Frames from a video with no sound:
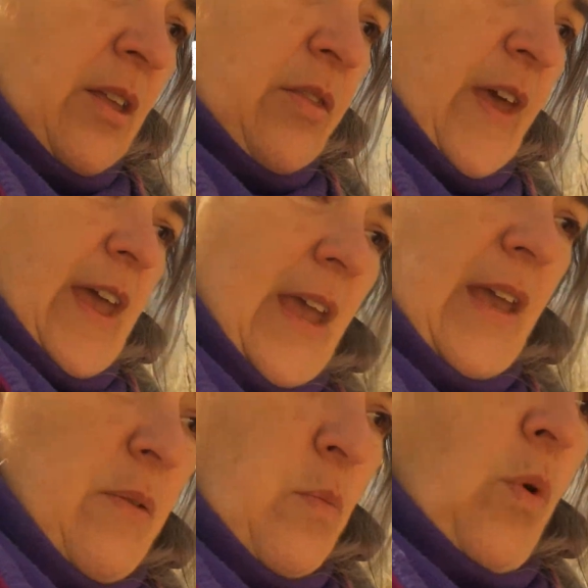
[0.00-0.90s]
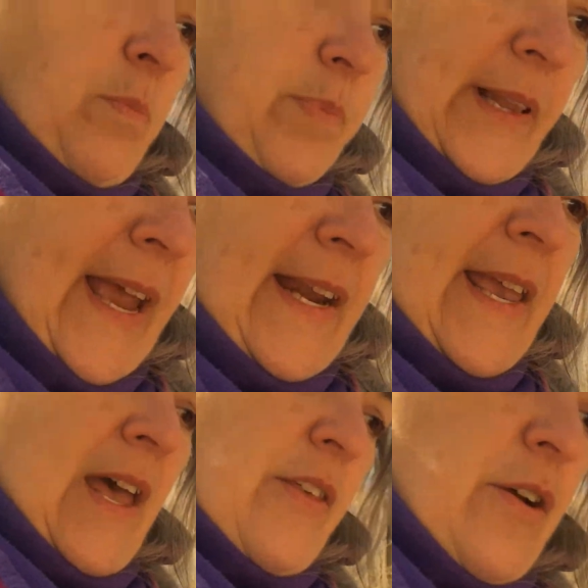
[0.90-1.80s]
They will play
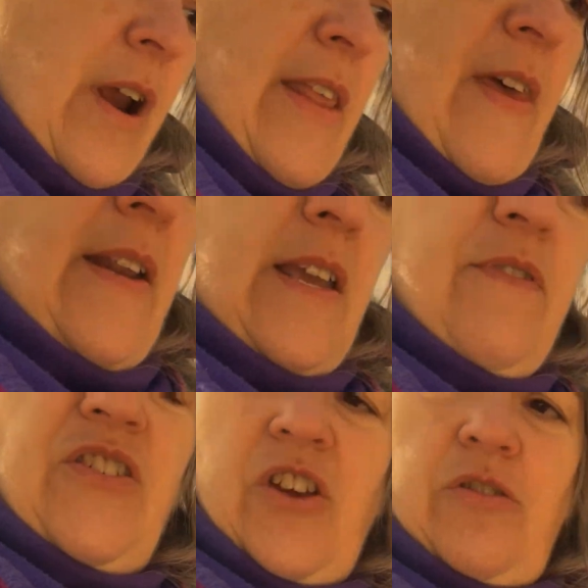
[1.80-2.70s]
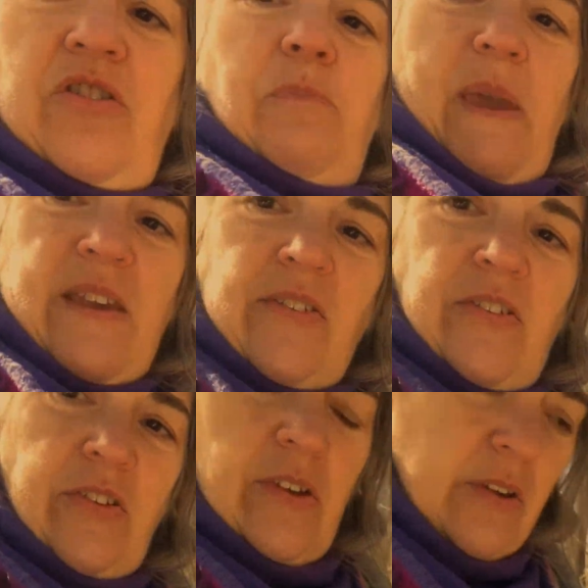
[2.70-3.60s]
together and then give each other
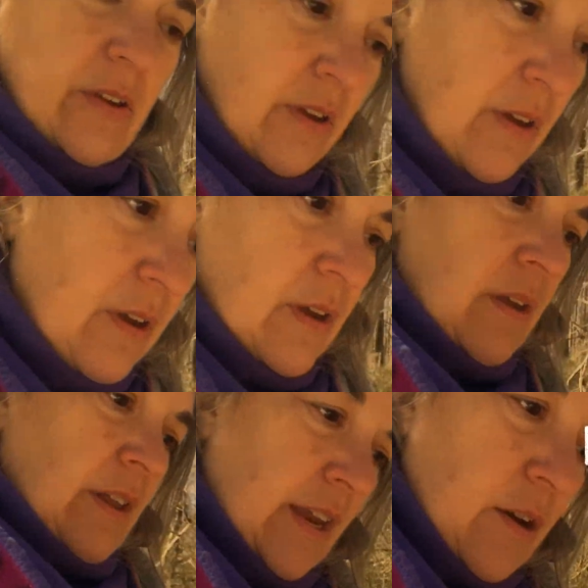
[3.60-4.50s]
space, like